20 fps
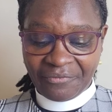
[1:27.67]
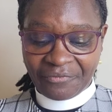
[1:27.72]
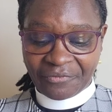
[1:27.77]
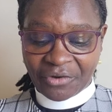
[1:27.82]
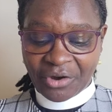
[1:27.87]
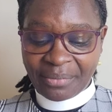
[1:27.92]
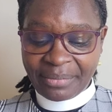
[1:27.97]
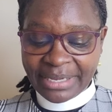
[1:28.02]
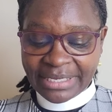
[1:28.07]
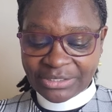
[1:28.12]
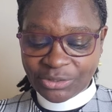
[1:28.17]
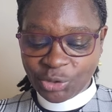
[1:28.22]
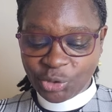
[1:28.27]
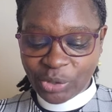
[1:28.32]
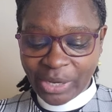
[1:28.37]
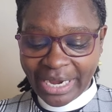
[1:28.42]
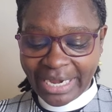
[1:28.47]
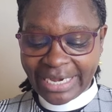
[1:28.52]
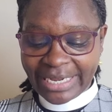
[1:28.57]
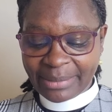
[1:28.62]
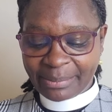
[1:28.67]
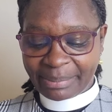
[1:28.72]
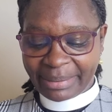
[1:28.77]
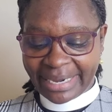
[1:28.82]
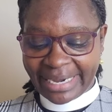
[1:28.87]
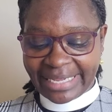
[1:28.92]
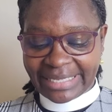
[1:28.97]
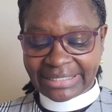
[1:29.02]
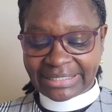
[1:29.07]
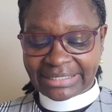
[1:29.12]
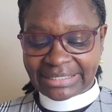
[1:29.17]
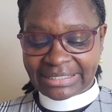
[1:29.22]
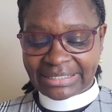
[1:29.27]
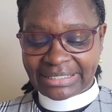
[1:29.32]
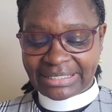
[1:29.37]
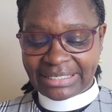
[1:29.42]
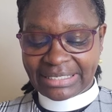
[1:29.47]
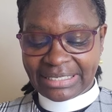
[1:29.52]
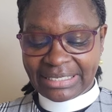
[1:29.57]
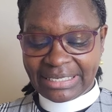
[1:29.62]
From his dwelling place,
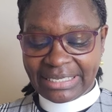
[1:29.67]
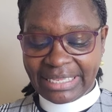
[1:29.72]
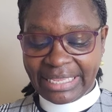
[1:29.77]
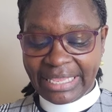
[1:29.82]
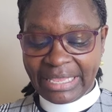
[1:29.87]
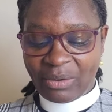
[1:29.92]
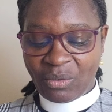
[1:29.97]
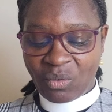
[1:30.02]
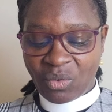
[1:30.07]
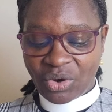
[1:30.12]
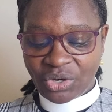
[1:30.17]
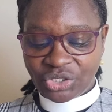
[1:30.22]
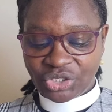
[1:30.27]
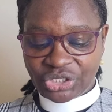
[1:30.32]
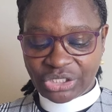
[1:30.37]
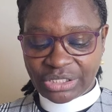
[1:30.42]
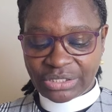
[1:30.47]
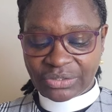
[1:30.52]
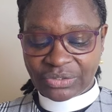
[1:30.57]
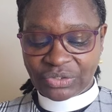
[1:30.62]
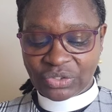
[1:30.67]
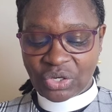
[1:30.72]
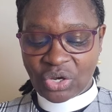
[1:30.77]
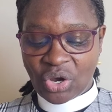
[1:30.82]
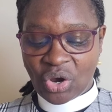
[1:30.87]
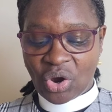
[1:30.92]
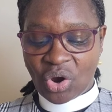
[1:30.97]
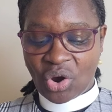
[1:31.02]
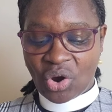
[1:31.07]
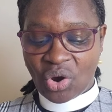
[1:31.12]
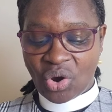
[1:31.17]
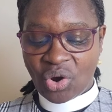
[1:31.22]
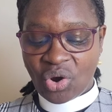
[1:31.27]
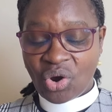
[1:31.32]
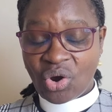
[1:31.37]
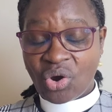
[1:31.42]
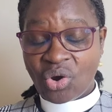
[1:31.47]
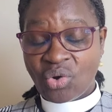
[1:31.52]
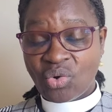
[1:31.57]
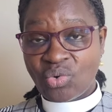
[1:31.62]
he watches
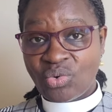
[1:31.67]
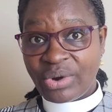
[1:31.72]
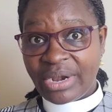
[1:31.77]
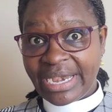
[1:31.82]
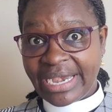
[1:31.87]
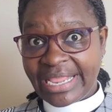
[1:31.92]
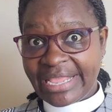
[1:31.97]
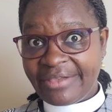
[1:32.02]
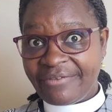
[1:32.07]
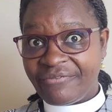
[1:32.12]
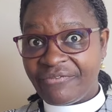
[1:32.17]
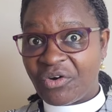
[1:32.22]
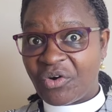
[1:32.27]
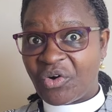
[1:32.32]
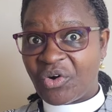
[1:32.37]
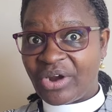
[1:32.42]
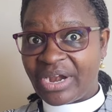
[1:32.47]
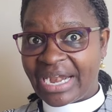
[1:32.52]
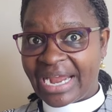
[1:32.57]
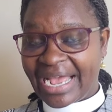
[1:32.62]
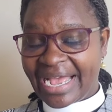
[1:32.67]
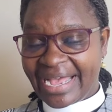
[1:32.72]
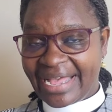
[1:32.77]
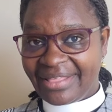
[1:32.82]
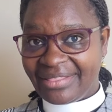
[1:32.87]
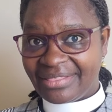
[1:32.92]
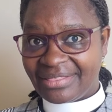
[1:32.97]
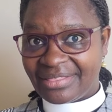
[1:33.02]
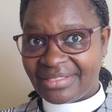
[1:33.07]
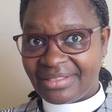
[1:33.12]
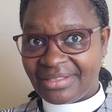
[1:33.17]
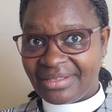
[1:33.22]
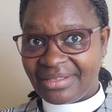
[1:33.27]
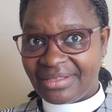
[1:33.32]
all who live on earth.